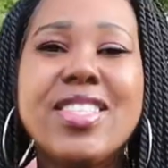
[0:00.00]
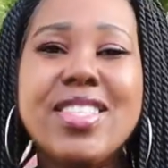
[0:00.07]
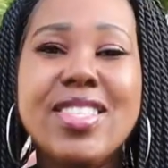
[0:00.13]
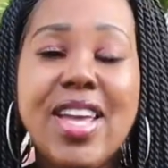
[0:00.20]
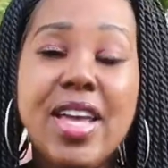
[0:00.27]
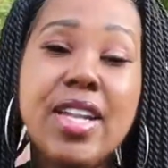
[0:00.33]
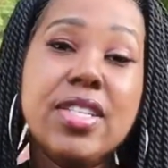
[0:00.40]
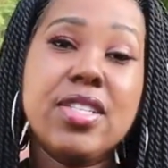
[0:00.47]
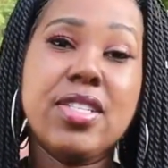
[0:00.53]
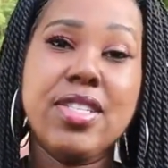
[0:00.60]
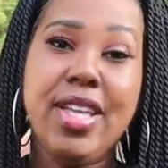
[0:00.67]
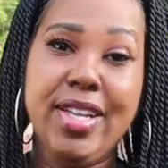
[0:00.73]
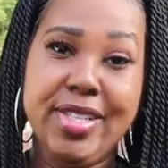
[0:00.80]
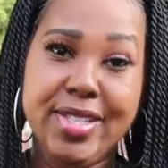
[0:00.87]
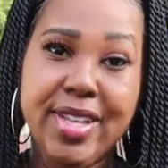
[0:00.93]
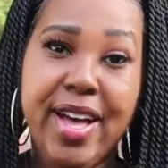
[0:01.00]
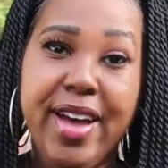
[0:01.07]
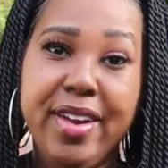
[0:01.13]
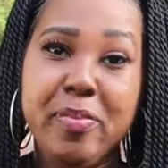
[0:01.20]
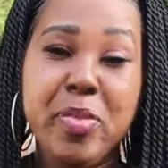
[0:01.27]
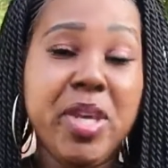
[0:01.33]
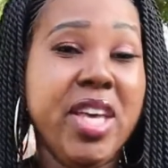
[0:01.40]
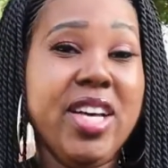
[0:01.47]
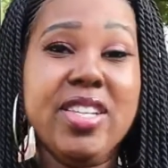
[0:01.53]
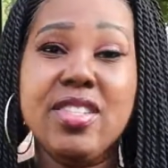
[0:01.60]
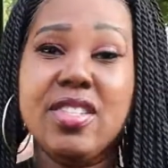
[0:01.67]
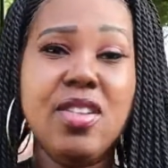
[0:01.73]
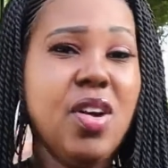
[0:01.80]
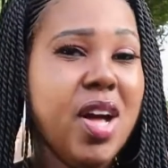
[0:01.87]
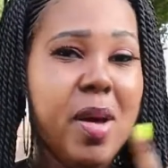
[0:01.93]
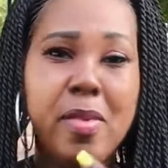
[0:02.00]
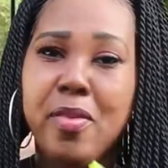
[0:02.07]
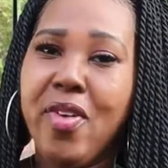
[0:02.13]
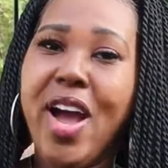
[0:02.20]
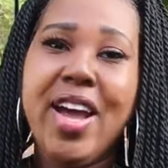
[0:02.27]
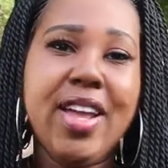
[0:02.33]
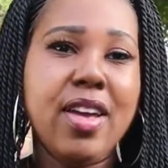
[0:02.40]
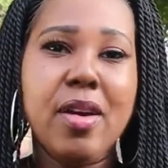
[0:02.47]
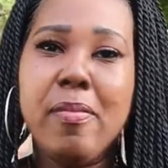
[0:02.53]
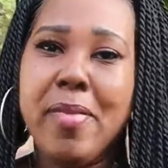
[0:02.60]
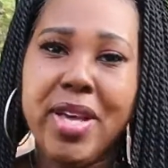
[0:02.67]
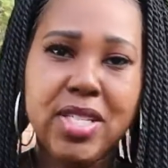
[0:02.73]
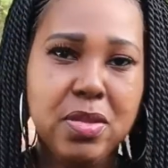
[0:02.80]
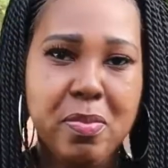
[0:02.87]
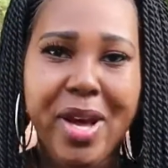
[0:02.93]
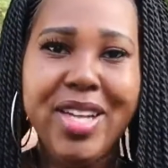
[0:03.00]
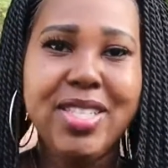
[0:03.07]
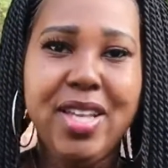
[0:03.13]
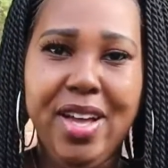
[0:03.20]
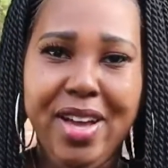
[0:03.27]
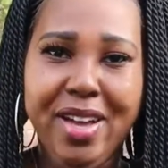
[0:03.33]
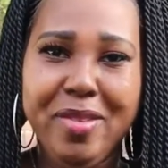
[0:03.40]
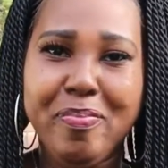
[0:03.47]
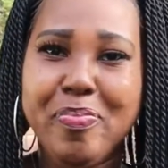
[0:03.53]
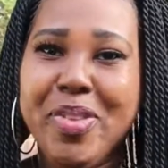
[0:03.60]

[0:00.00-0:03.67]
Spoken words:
They need to stay inside, because don't come around here and mess my time,